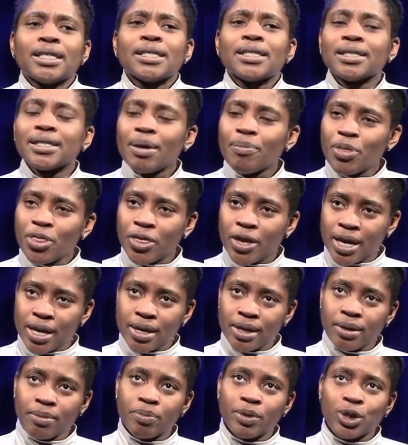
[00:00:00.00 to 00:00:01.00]

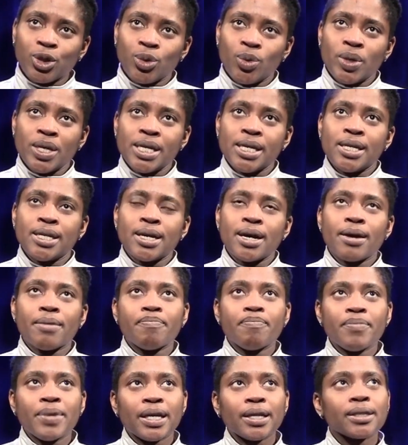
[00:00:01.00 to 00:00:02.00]
Something between
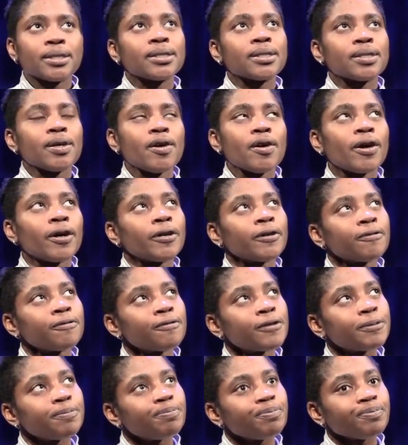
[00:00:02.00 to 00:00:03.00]
a mix
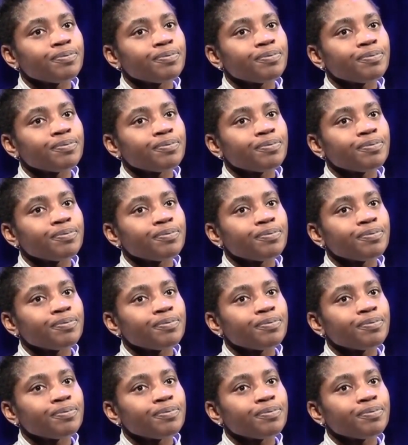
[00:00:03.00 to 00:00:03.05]
of